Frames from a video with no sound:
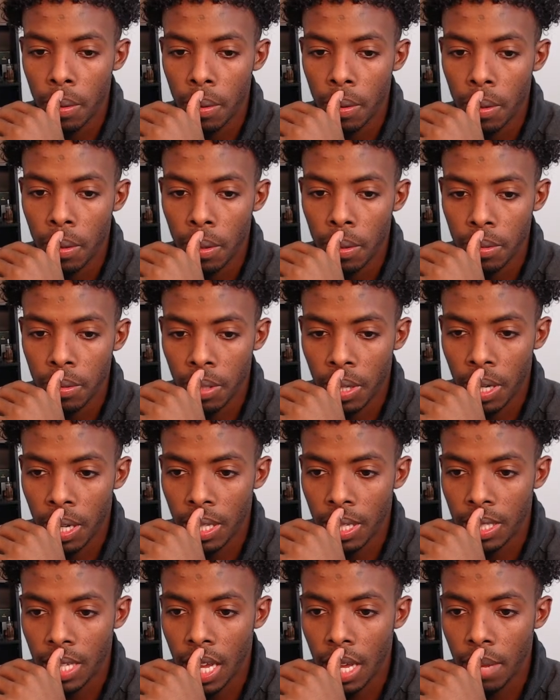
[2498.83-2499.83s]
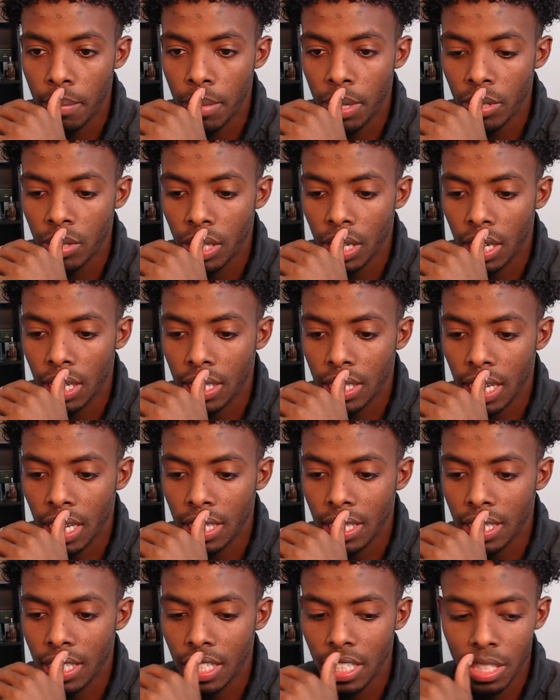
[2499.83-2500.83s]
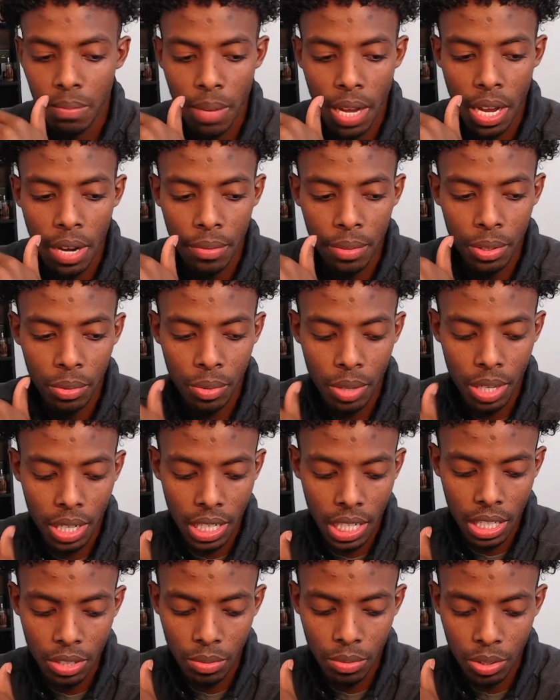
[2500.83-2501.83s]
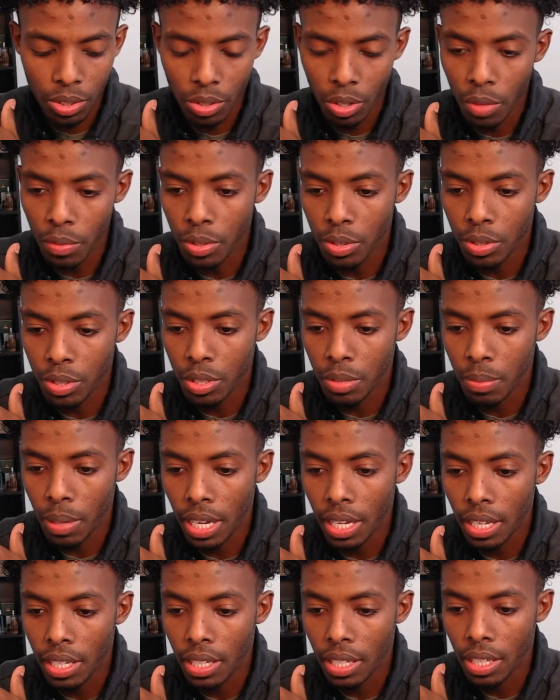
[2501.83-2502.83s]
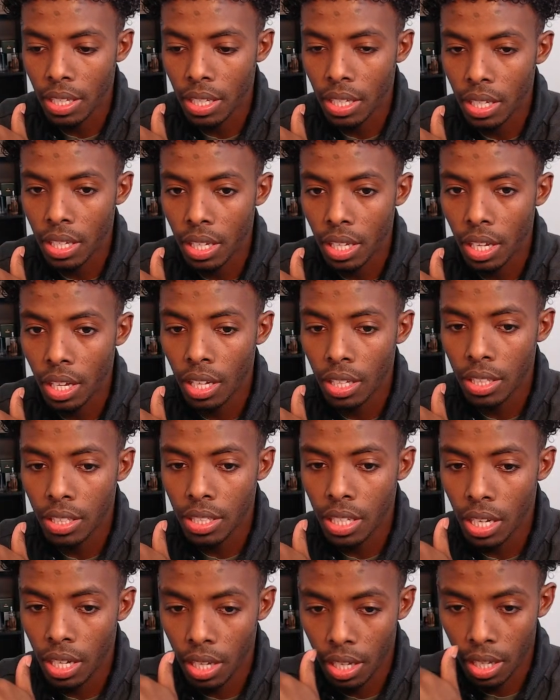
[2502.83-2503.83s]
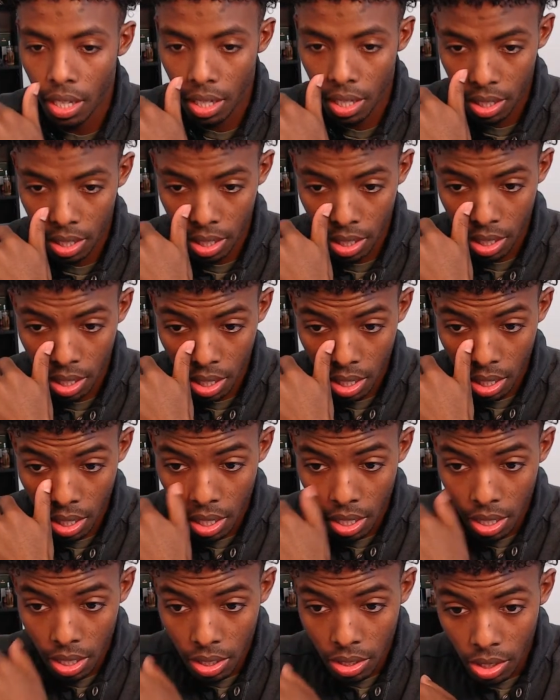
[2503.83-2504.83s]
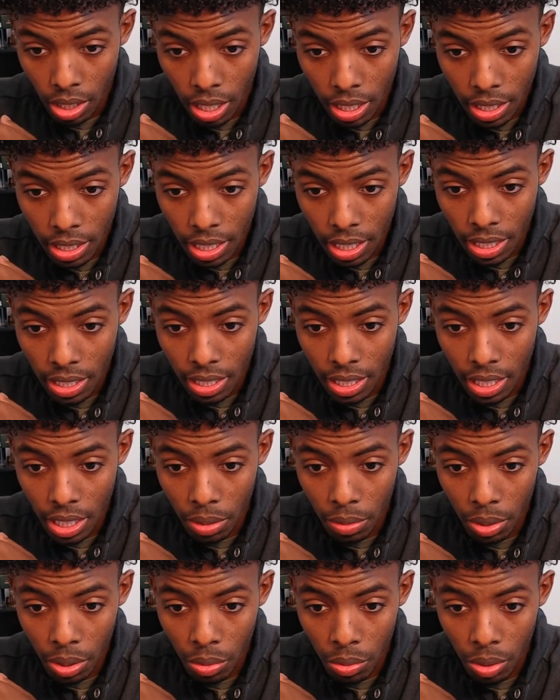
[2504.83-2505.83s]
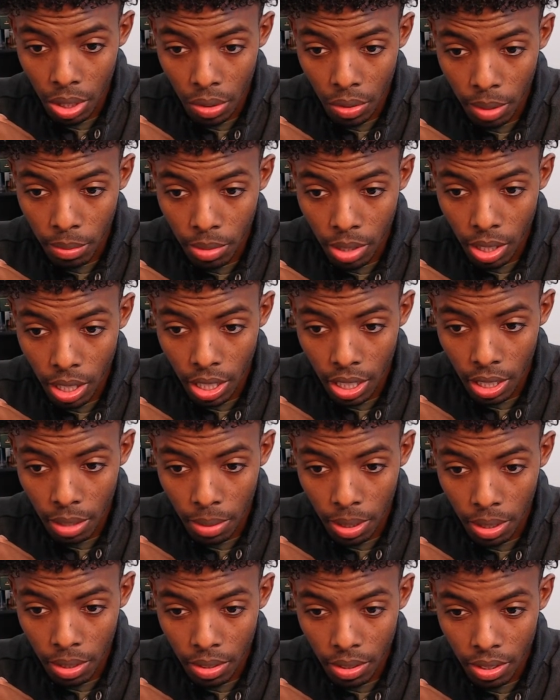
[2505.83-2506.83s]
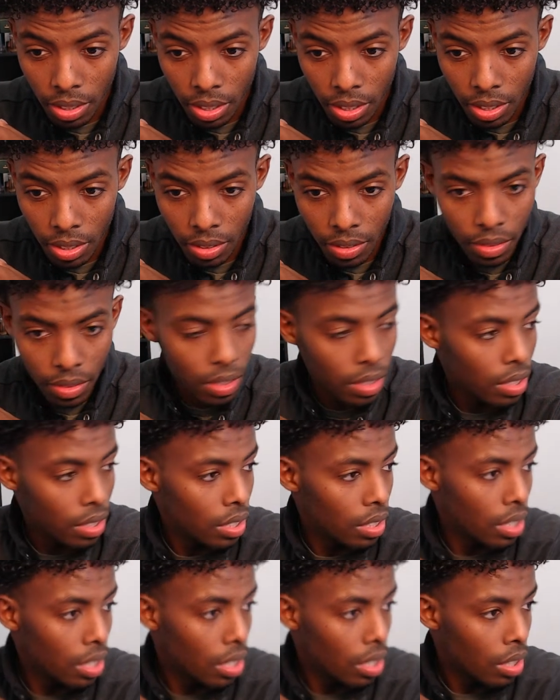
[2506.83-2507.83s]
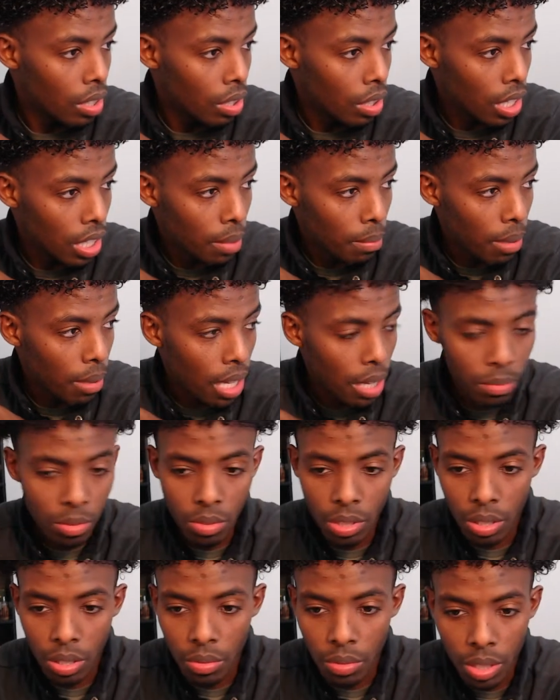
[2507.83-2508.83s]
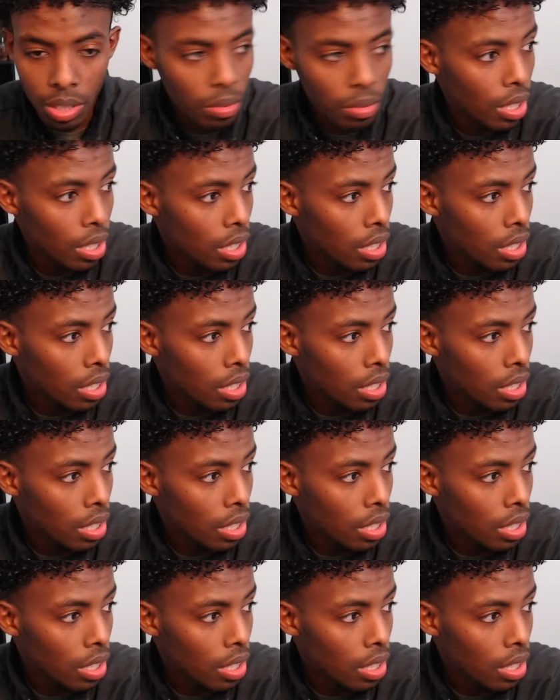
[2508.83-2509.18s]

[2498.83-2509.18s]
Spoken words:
Let's cut the 10 minutes. You guys can see SPY real quick, and I'll switch over to SPY. So you guys can see real quick what I'm talking about. Look at the bottom screen real quick.